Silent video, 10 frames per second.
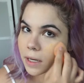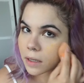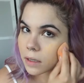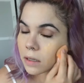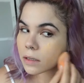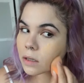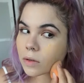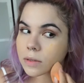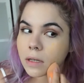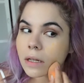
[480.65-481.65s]
a
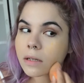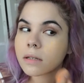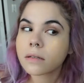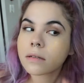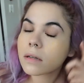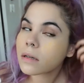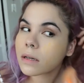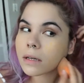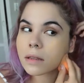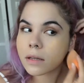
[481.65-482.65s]
close color
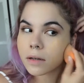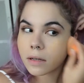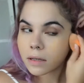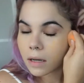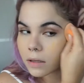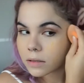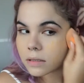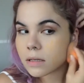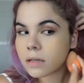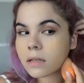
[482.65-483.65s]
in their color
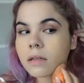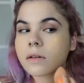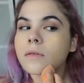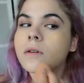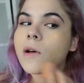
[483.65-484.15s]
selection though.